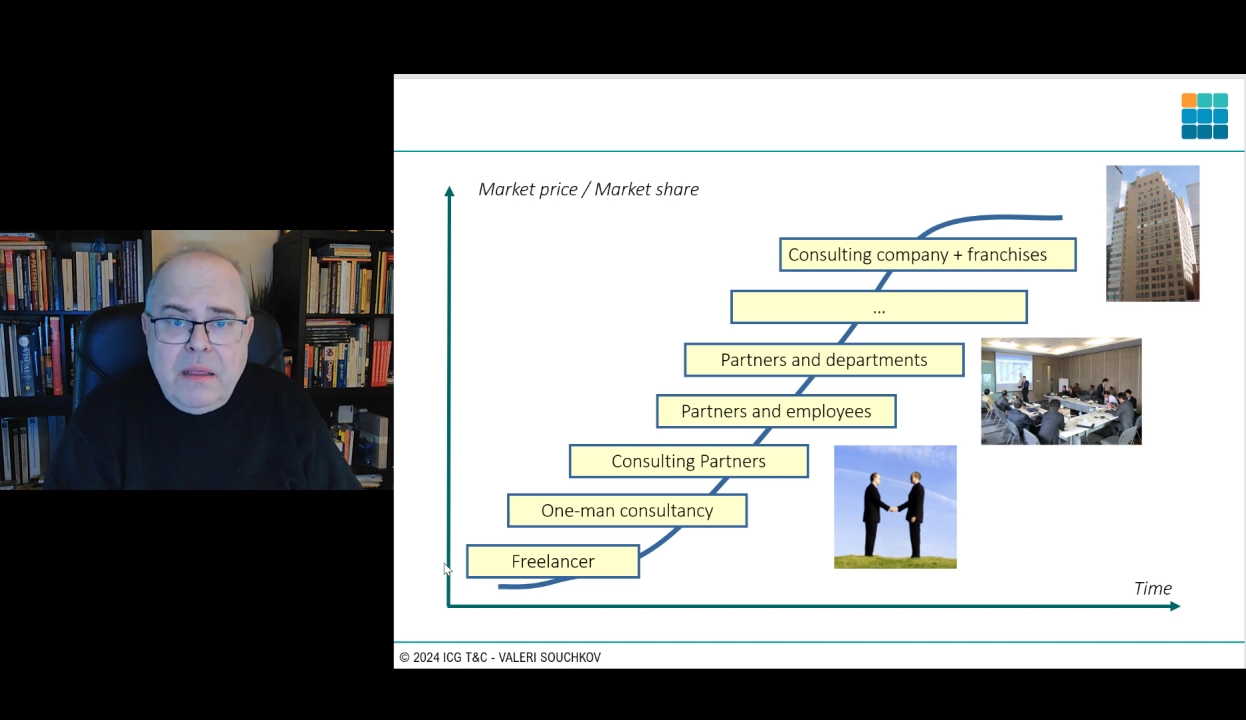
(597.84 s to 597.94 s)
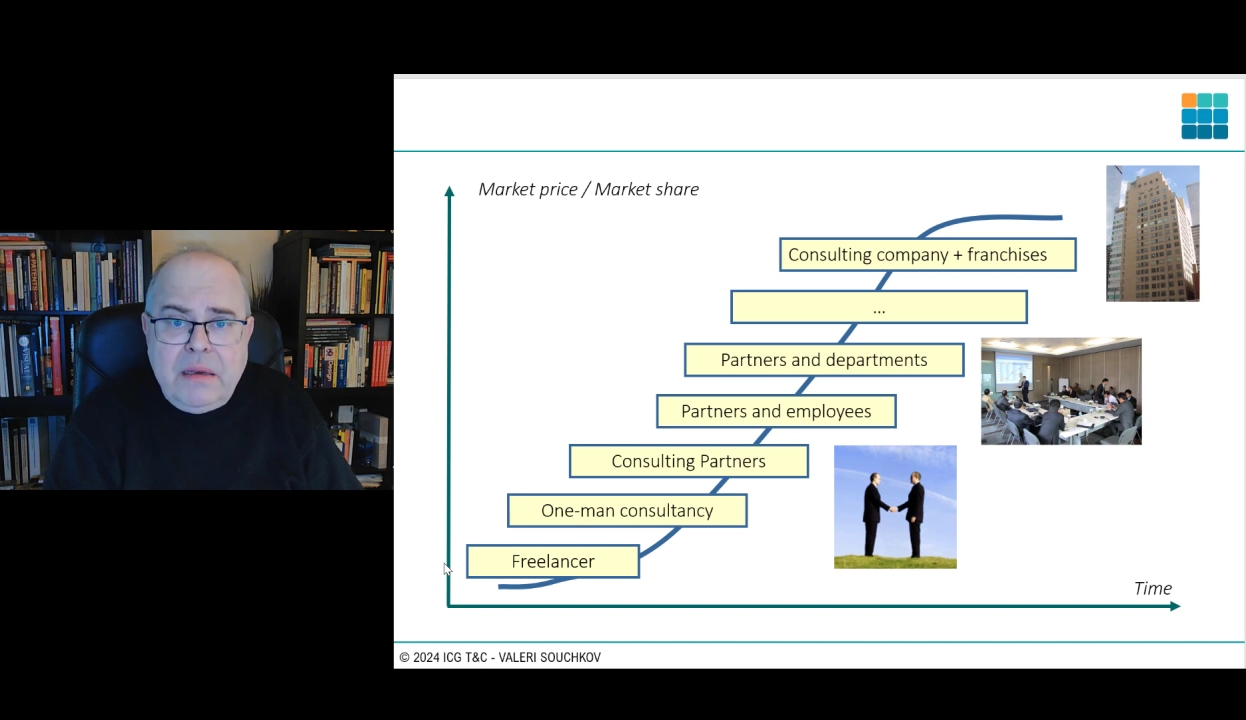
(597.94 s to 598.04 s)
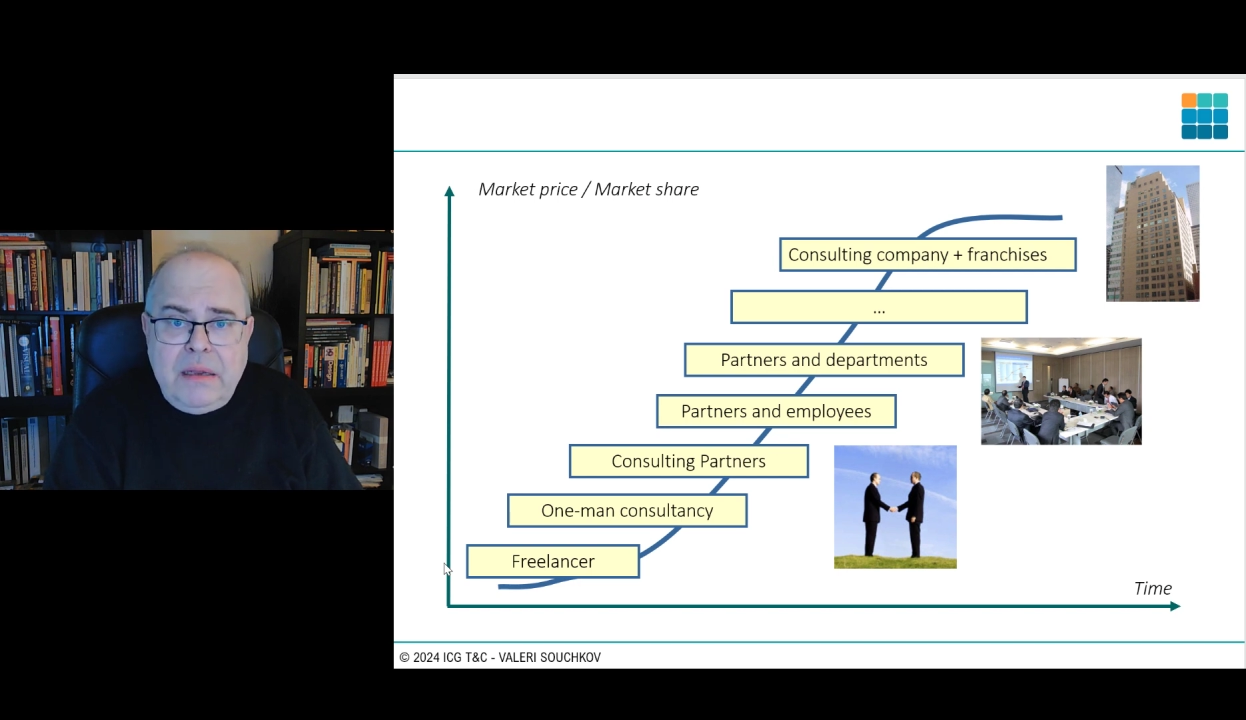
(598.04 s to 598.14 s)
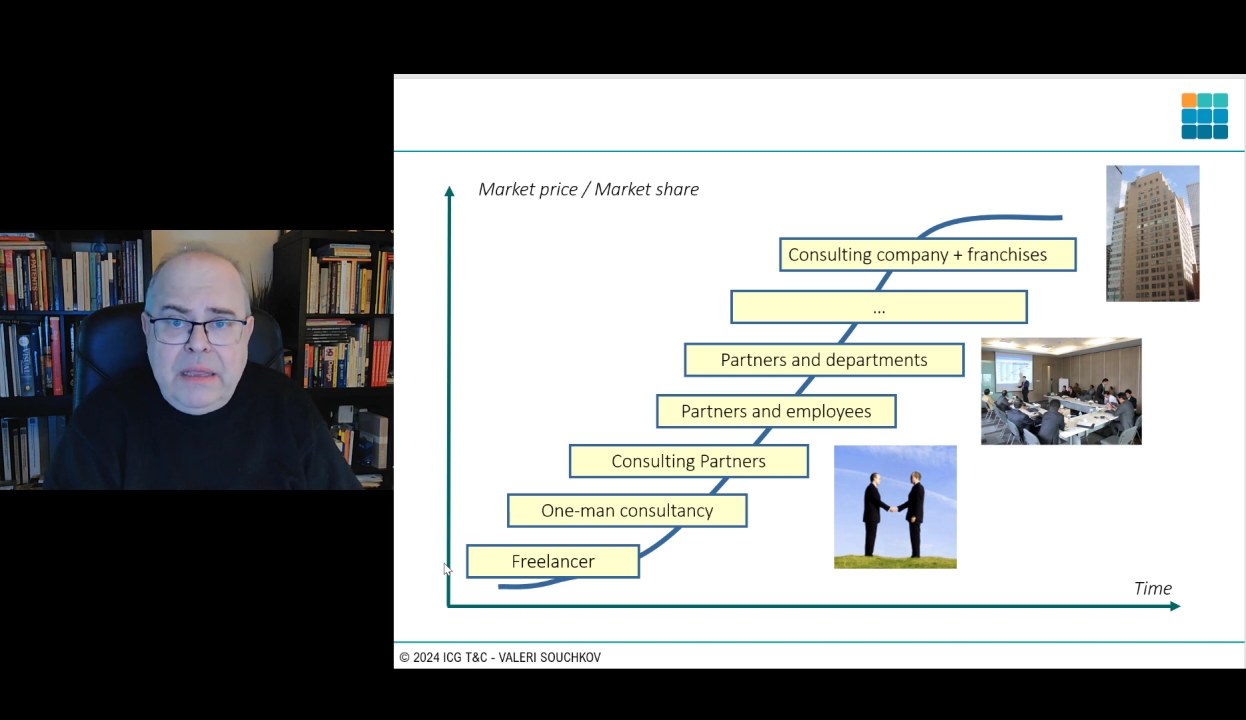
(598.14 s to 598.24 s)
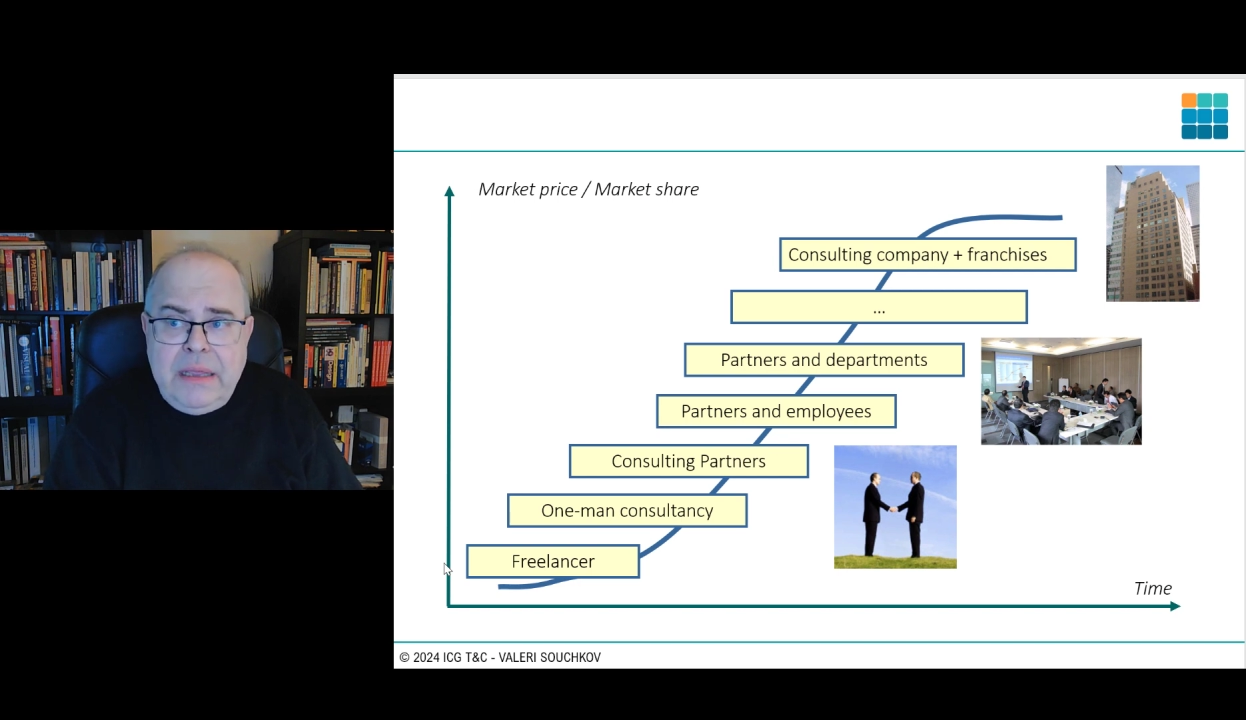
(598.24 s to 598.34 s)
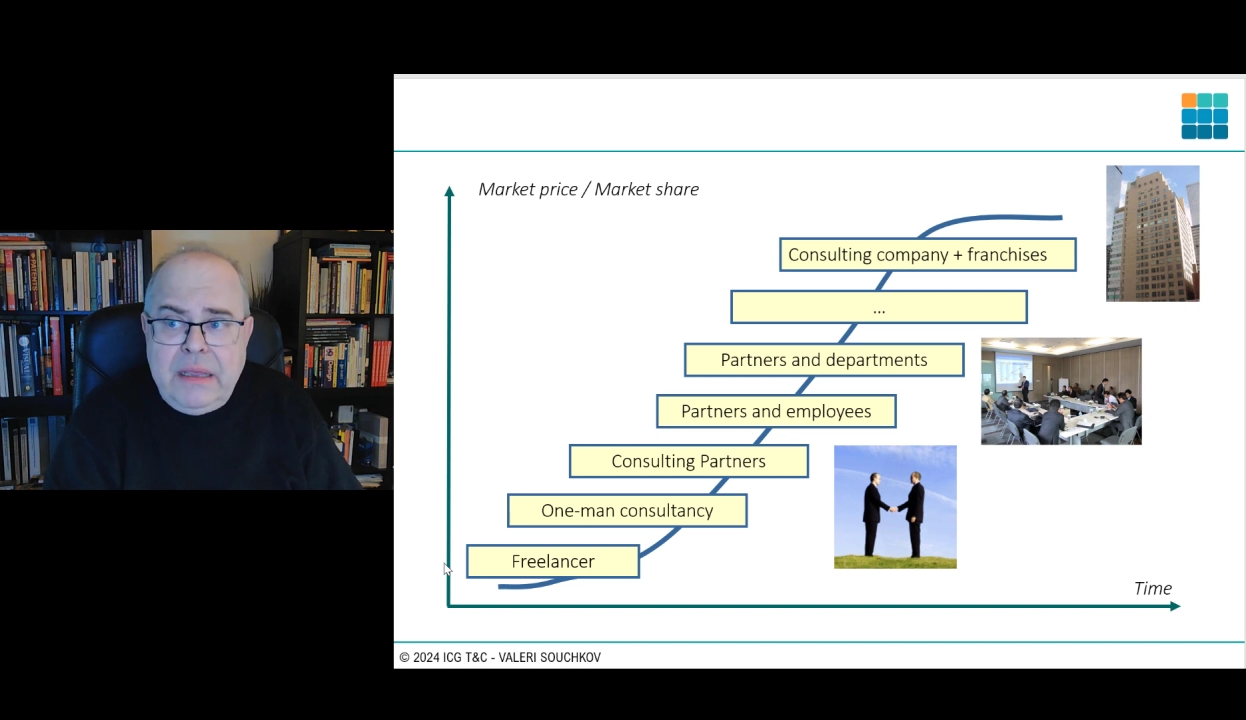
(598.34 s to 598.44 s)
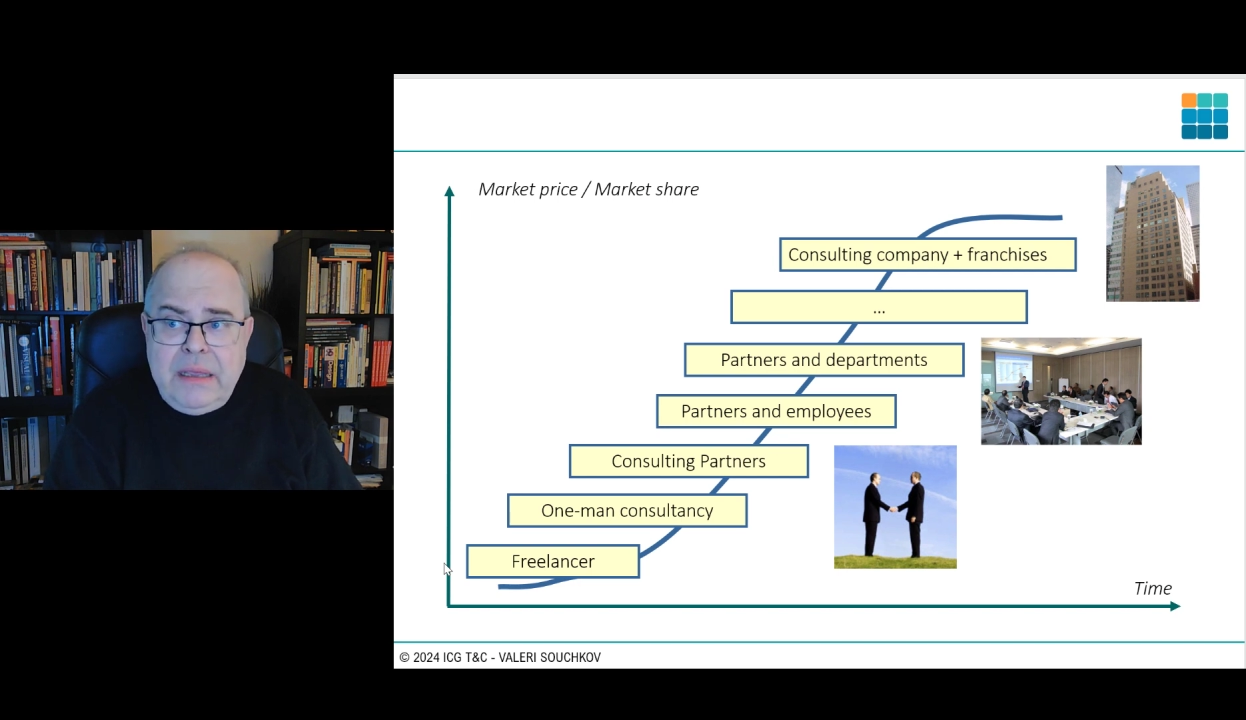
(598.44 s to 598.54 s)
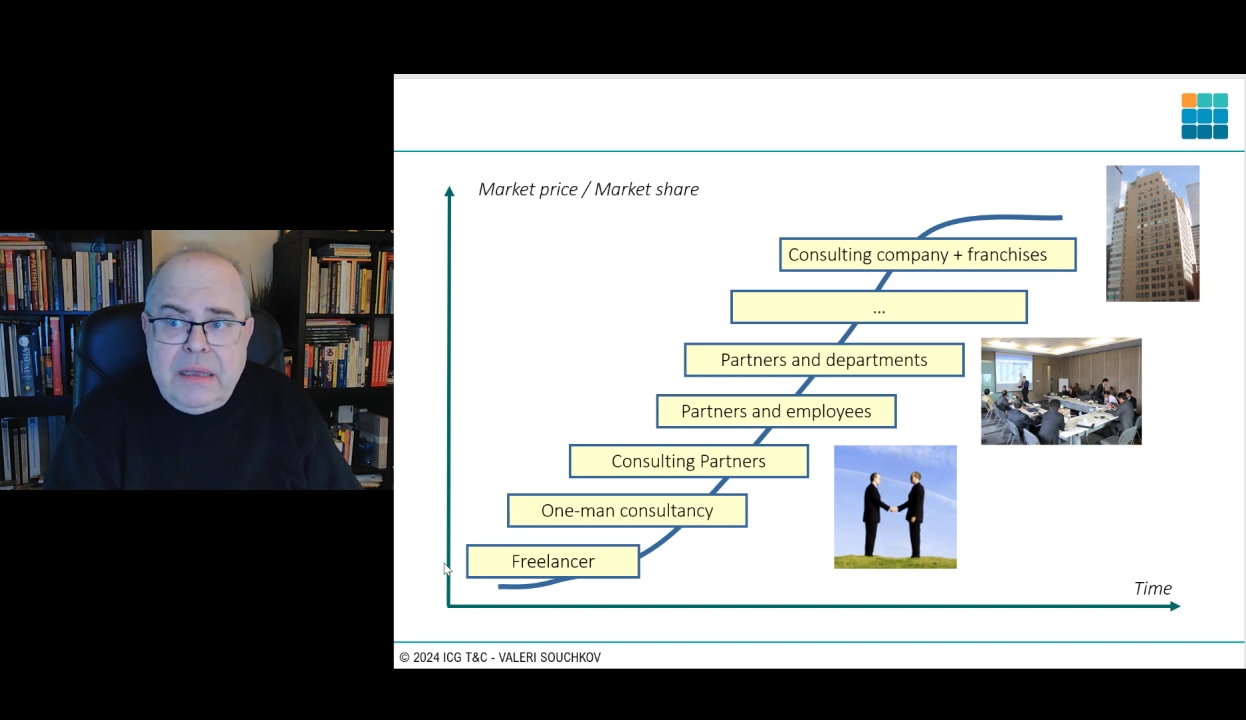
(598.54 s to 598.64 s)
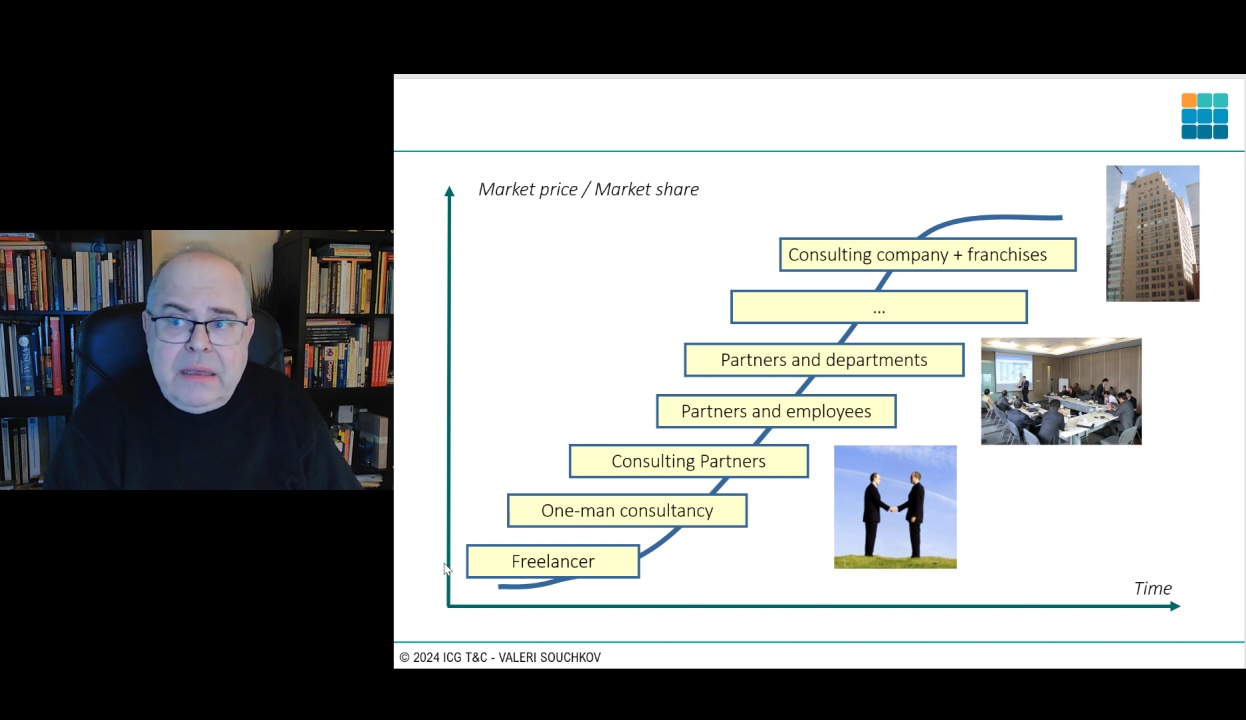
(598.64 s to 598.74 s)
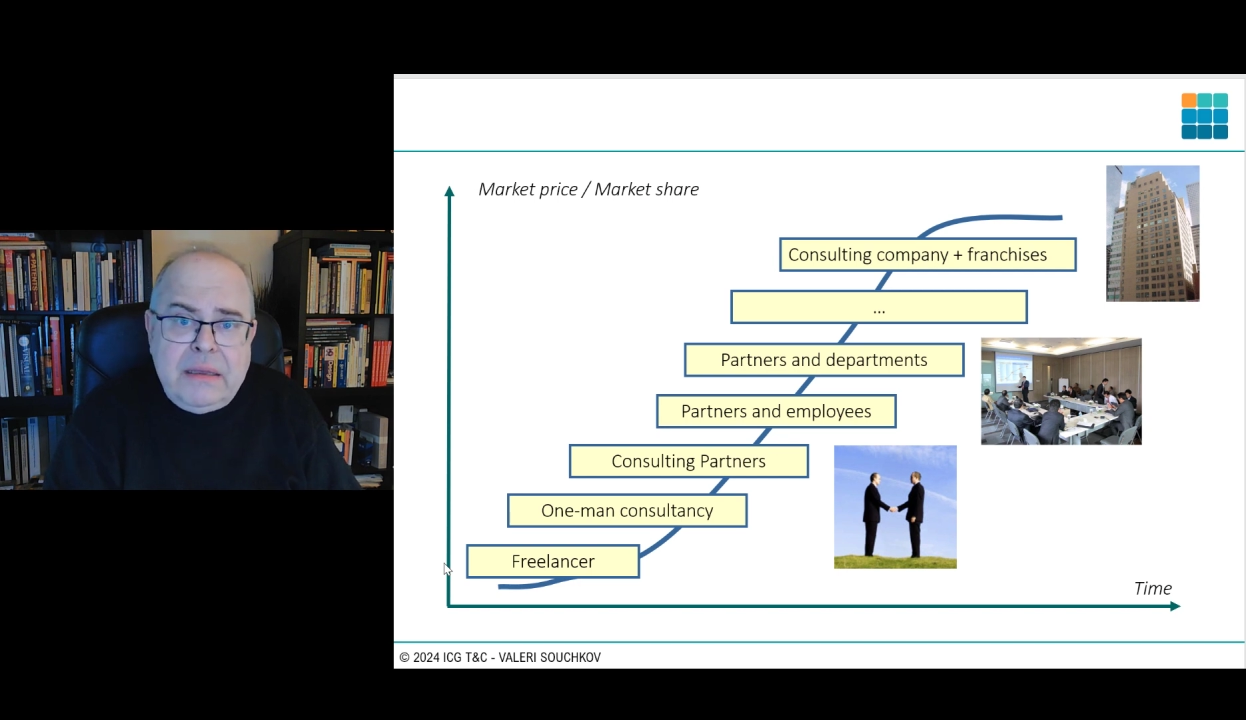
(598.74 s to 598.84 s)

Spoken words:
the